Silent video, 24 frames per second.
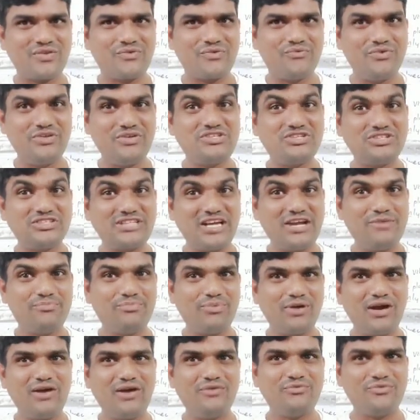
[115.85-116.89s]
Which type
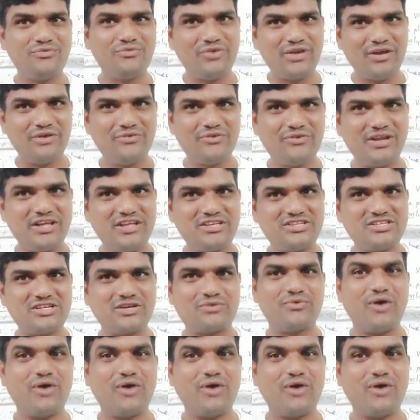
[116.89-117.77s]
of wave nature?